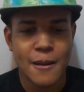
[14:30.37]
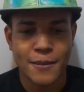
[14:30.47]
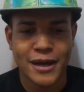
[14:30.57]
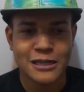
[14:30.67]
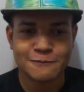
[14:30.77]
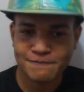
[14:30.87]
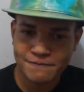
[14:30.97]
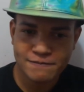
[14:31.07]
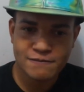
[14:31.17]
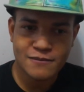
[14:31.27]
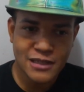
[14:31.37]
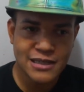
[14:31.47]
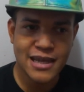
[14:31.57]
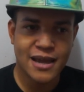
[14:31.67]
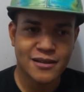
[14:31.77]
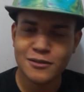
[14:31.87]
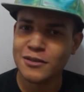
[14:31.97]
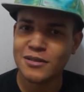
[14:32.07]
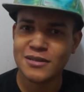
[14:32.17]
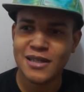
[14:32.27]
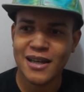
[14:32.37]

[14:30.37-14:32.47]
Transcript: But, yeah, it was,